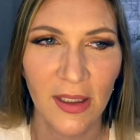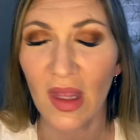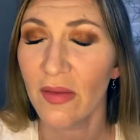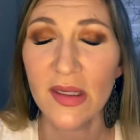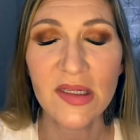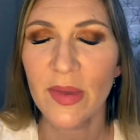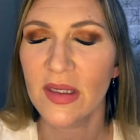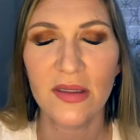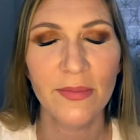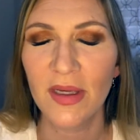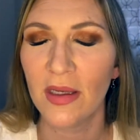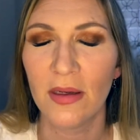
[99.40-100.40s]
This must
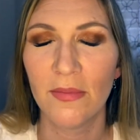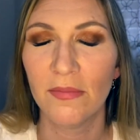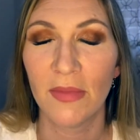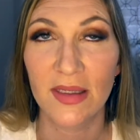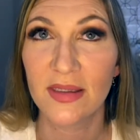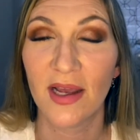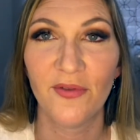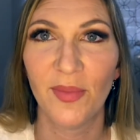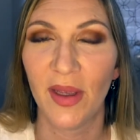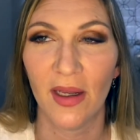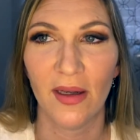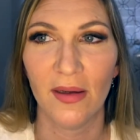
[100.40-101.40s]
have
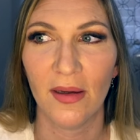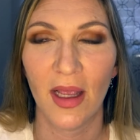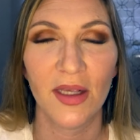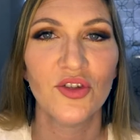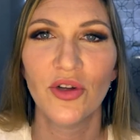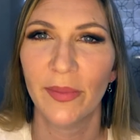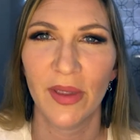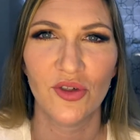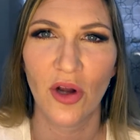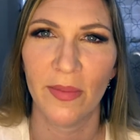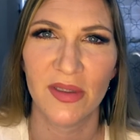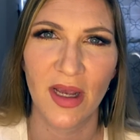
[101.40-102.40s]
been extremely
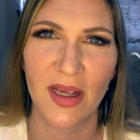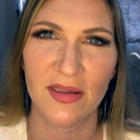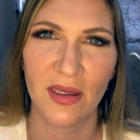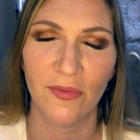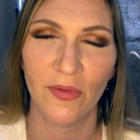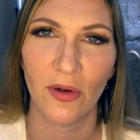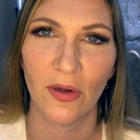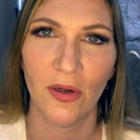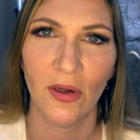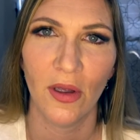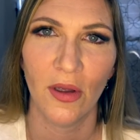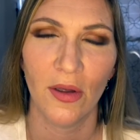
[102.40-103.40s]
traumatizing for
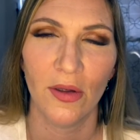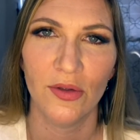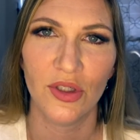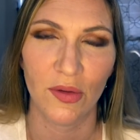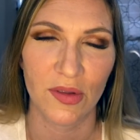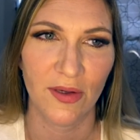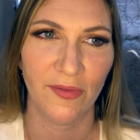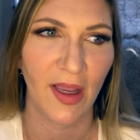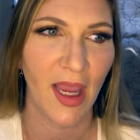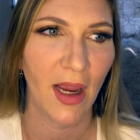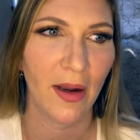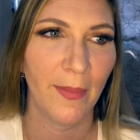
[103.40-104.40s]
Joseph. I
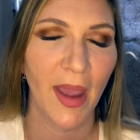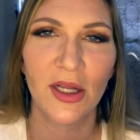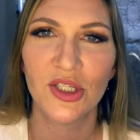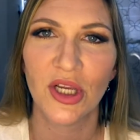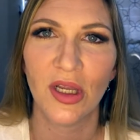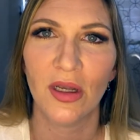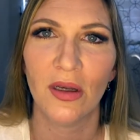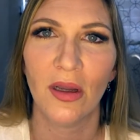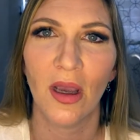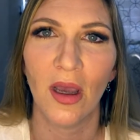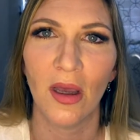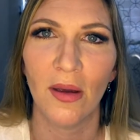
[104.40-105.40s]
can't imagine
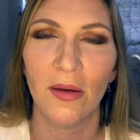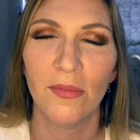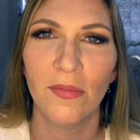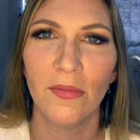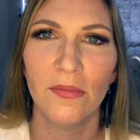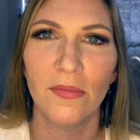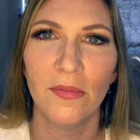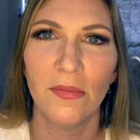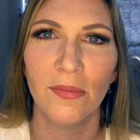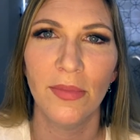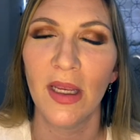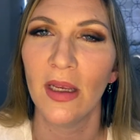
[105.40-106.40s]

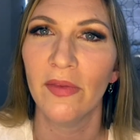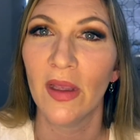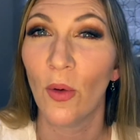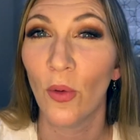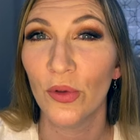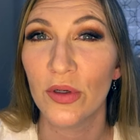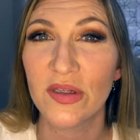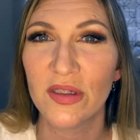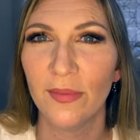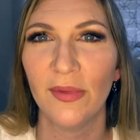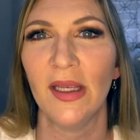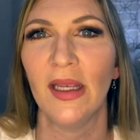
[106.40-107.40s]
being the older
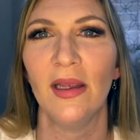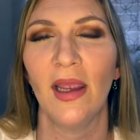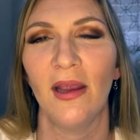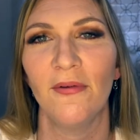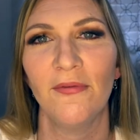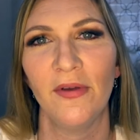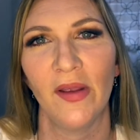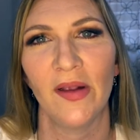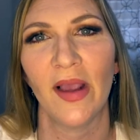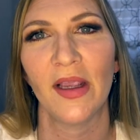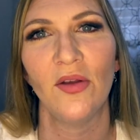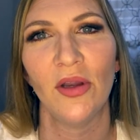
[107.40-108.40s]
sibling and feeling
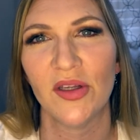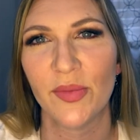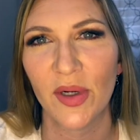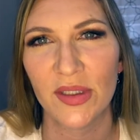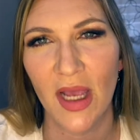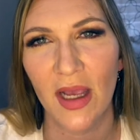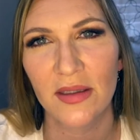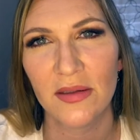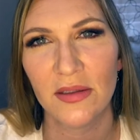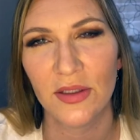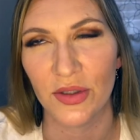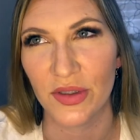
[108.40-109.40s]
like you need to protect
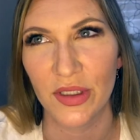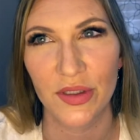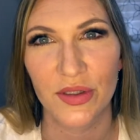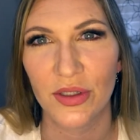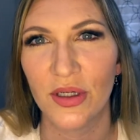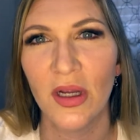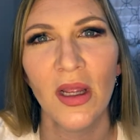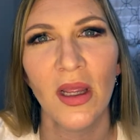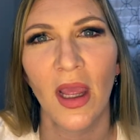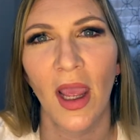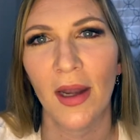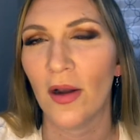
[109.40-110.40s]
your sister
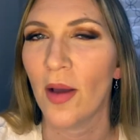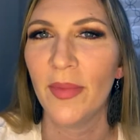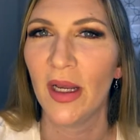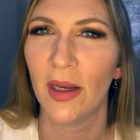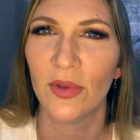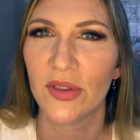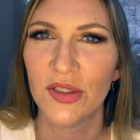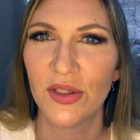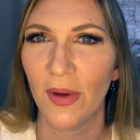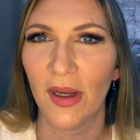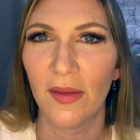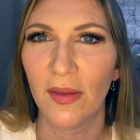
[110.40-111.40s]
and not being able to do
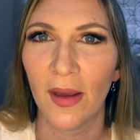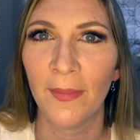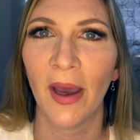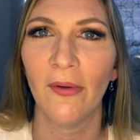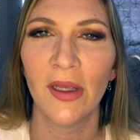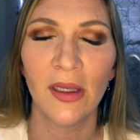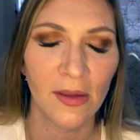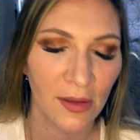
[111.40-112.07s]
anything about it.